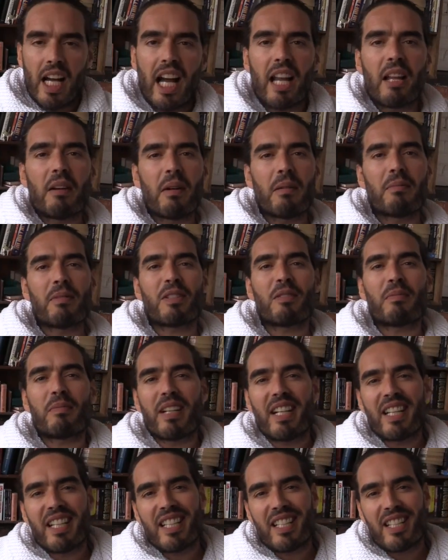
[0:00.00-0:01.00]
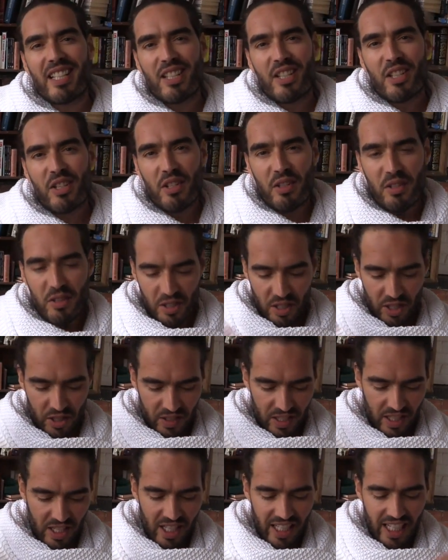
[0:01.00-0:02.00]
Hello, I'm Russell Brand, this is the Trews. I
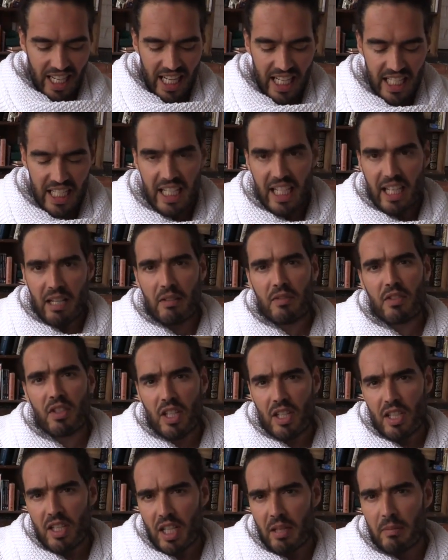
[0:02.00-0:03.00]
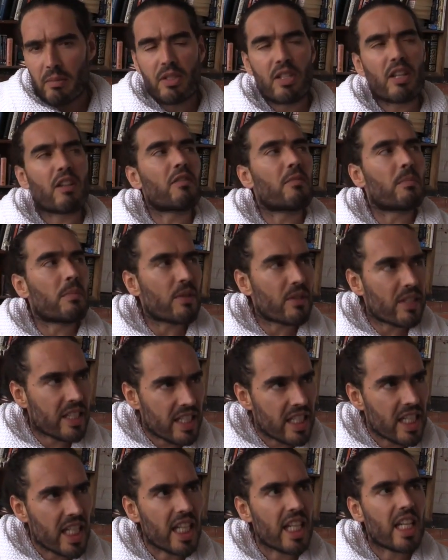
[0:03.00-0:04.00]
dress like Gandhi now. I've started to take myself
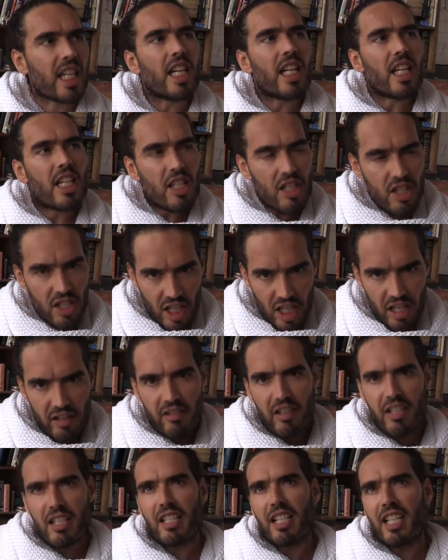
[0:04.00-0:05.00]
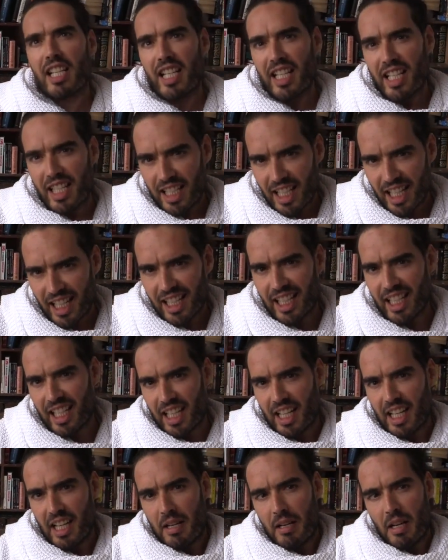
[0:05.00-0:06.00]
pretty seriously
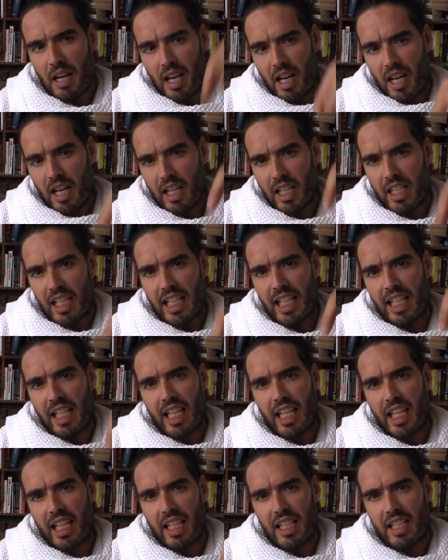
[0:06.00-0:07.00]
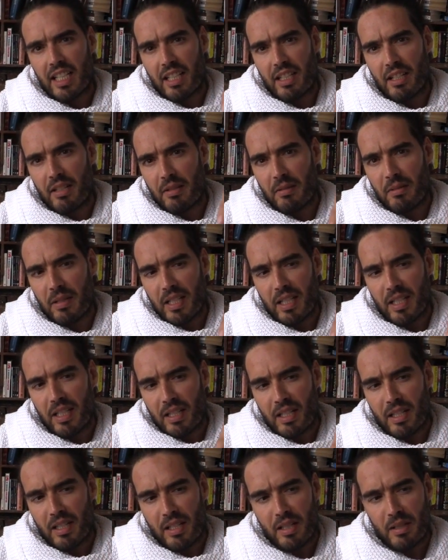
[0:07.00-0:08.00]
lately. Click here
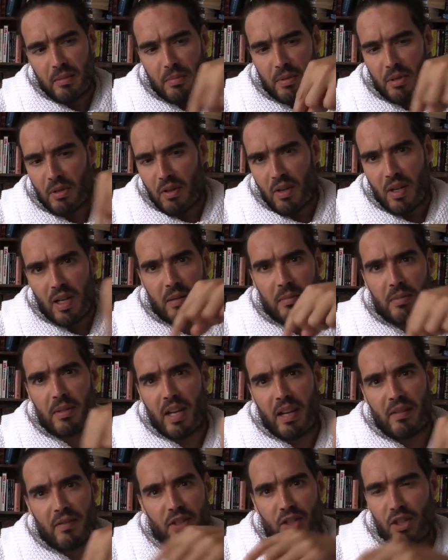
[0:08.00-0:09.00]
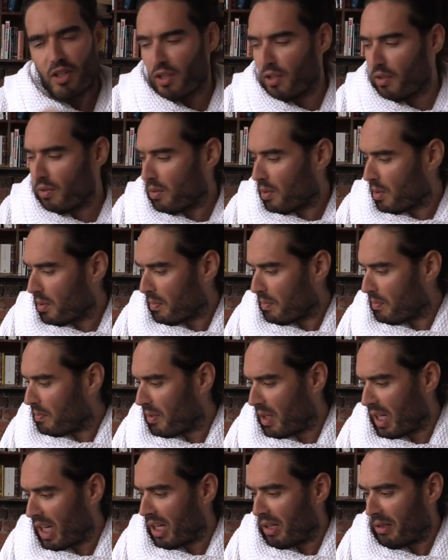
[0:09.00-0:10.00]
to subscribe to have the Trews,
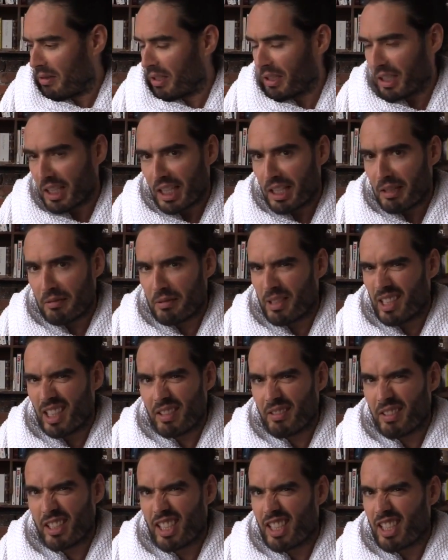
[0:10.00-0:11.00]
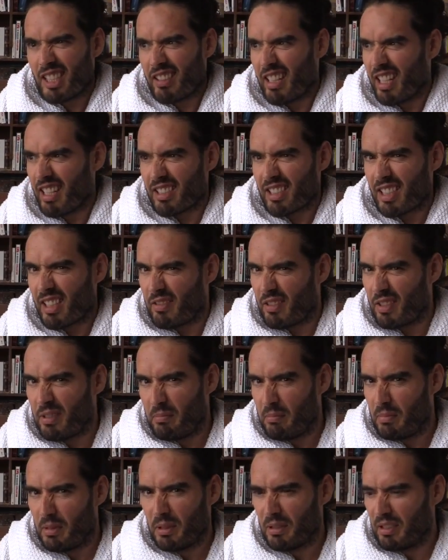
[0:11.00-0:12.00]
you know, I don't know, delivered to your house every
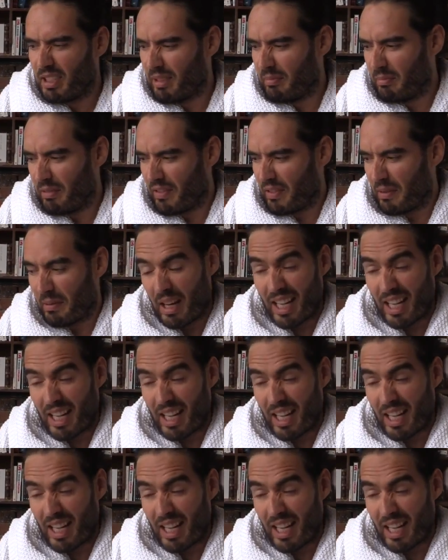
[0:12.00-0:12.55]
morning.